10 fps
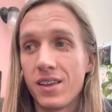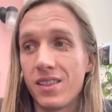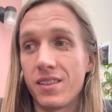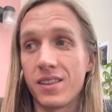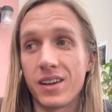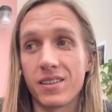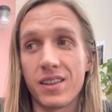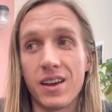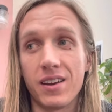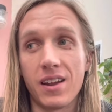They think
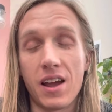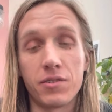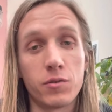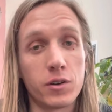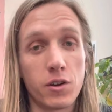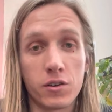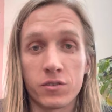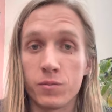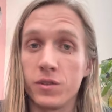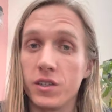that everyone goes
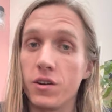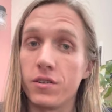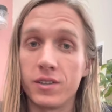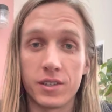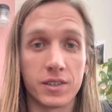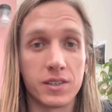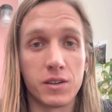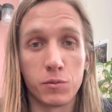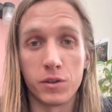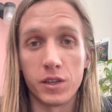from 0 to
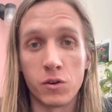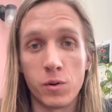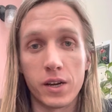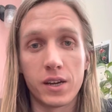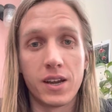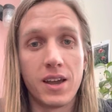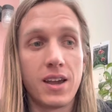60 really quick